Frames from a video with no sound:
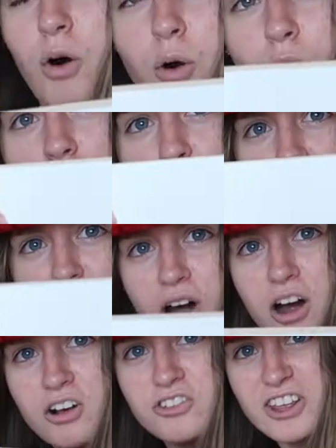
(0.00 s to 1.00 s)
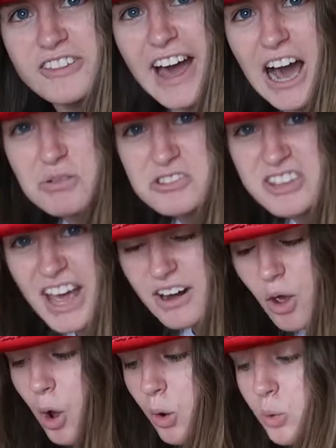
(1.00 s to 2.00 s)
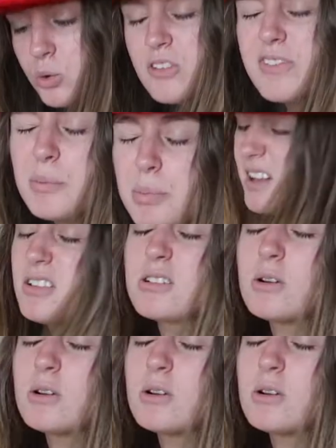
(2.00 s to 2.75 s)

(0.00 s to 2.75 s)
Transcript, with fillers: All prongs in the outside holes of the big